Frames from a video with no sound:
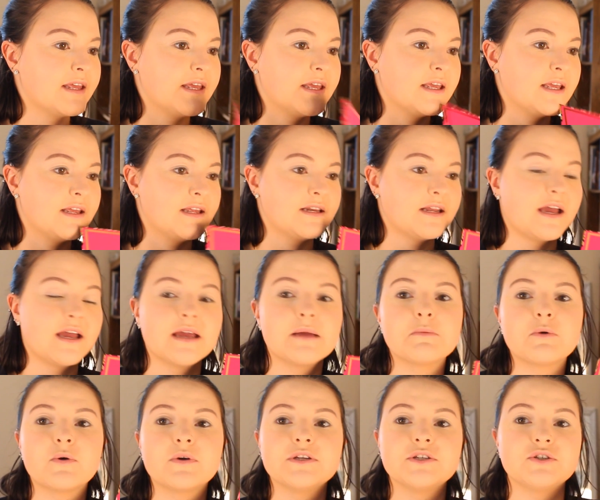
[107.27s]
and
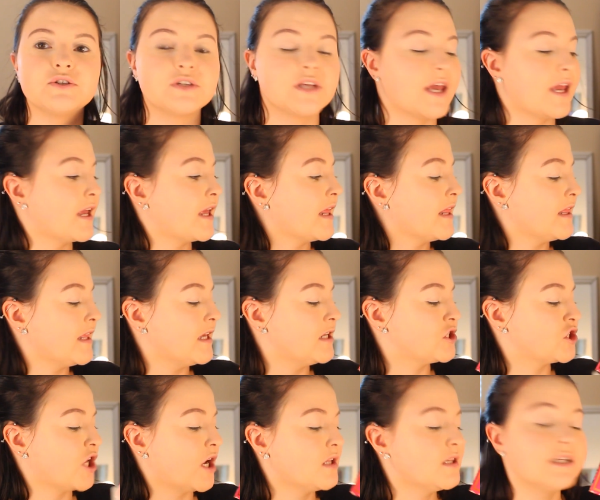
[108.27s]
I'm going to take the
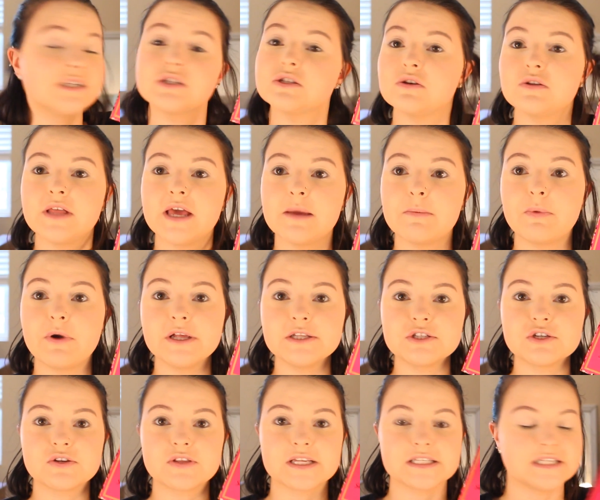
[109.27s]
Chocolate Soleil
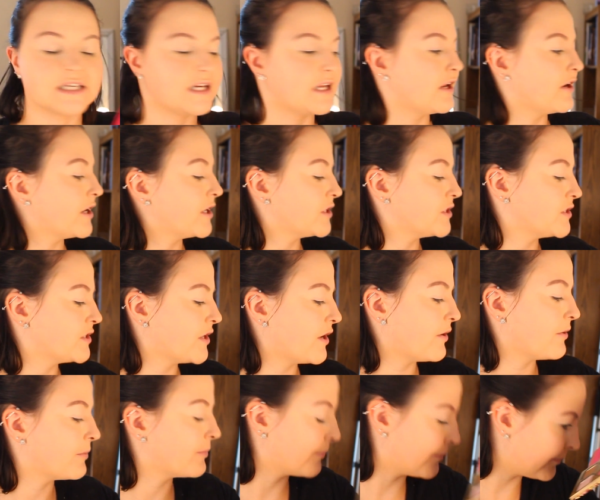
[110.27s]
bronzer that's in here.
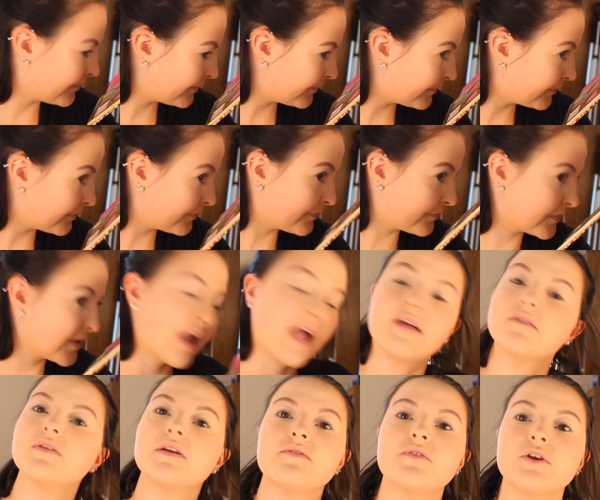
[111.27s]
So,
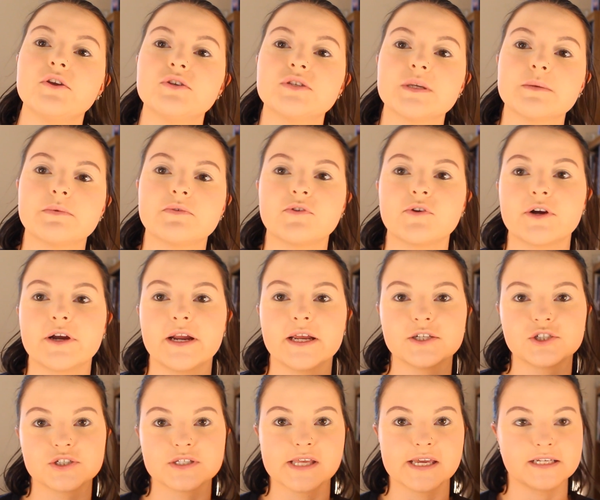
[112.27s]
I've never used it before.
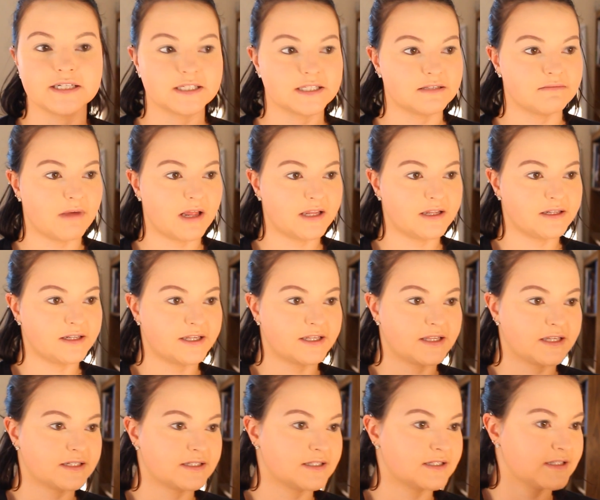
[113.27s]
I just like to smell it.
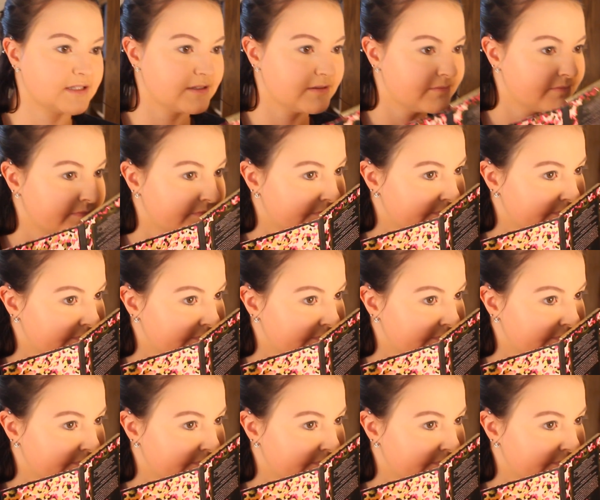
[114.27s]
Like, that's...